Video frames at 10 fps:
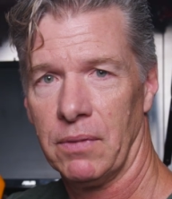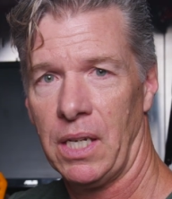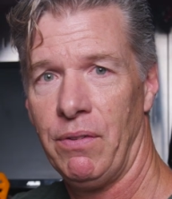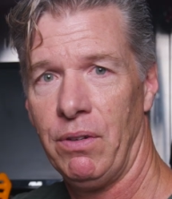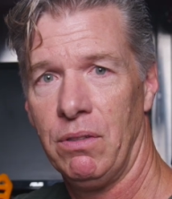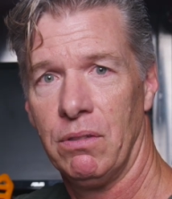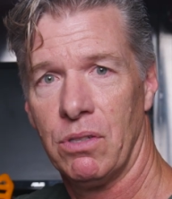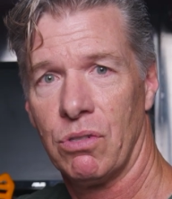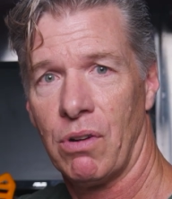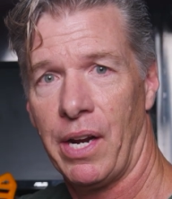
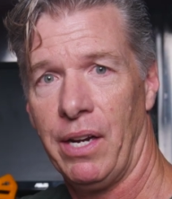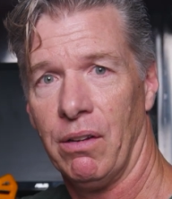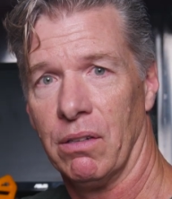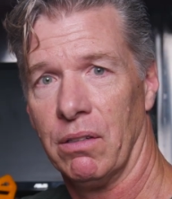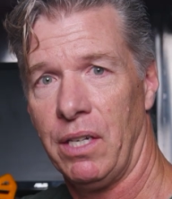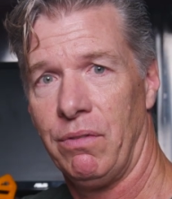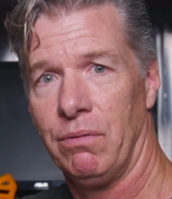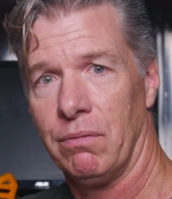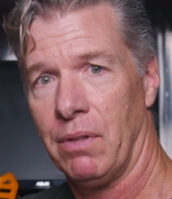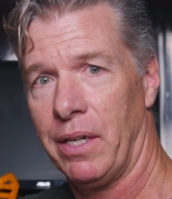It's triangular.
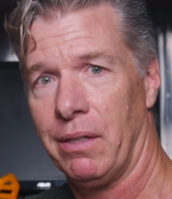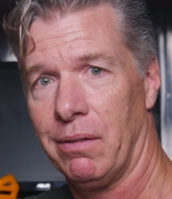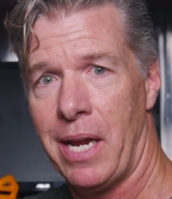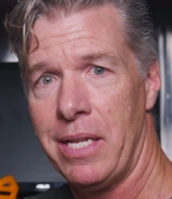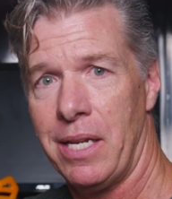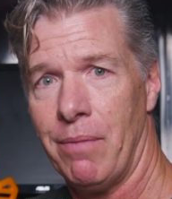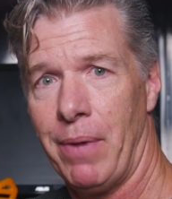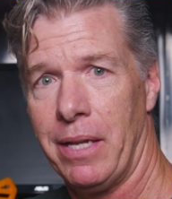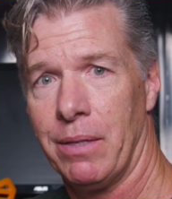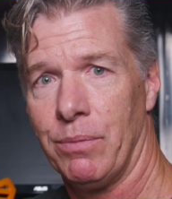Even like KTM
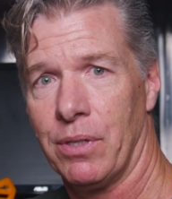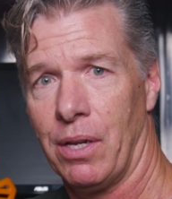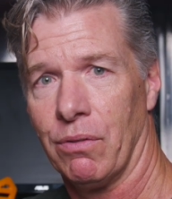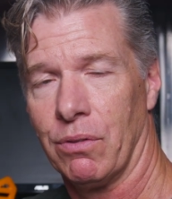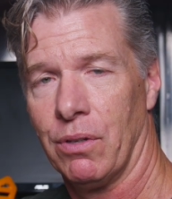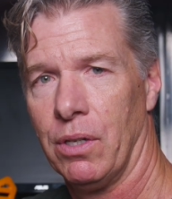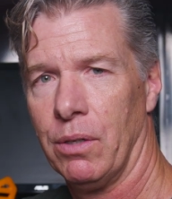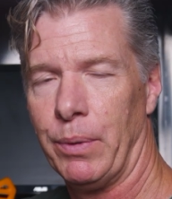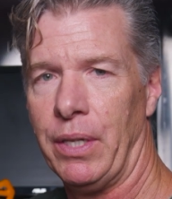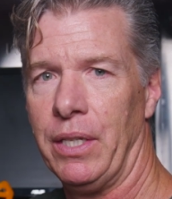made it themselves.
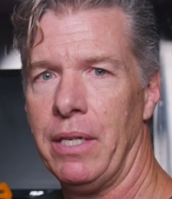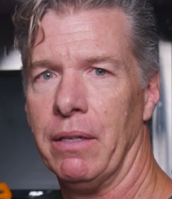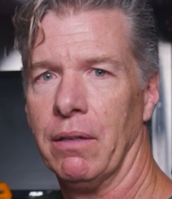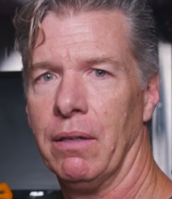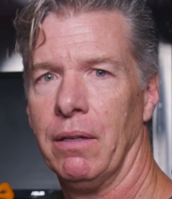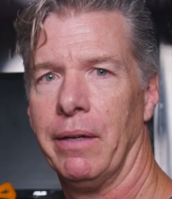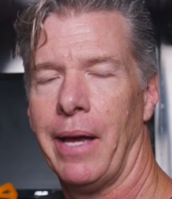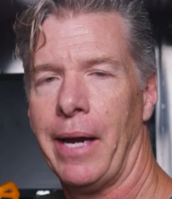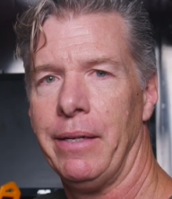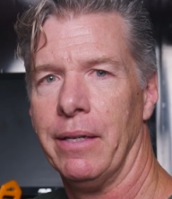But they didn't.
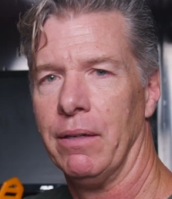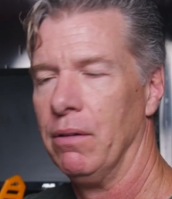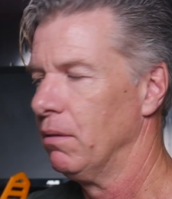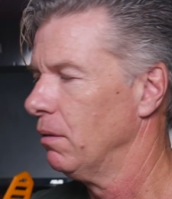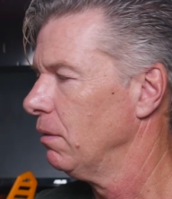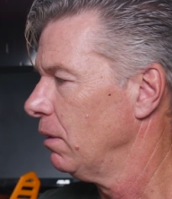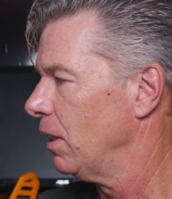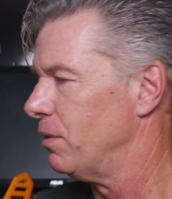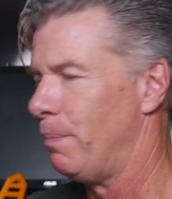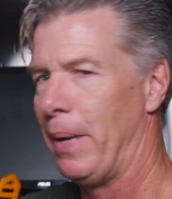I did.
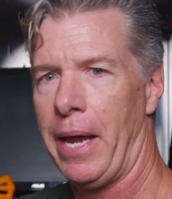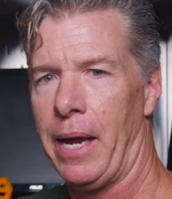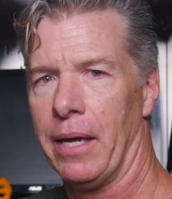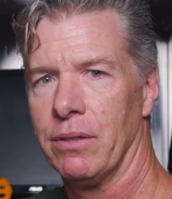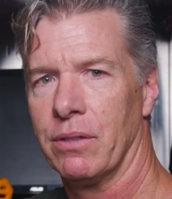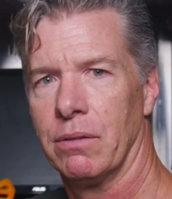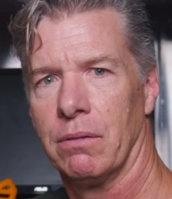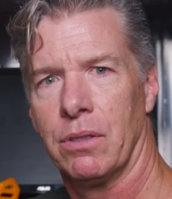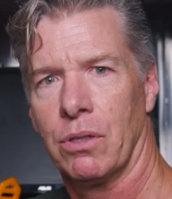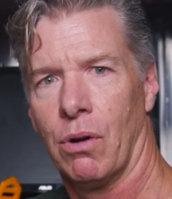And it's badass.
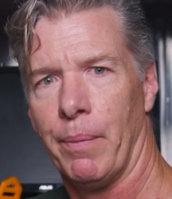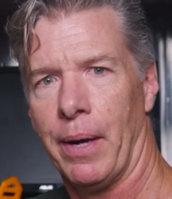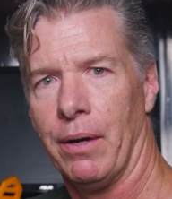Let's talk about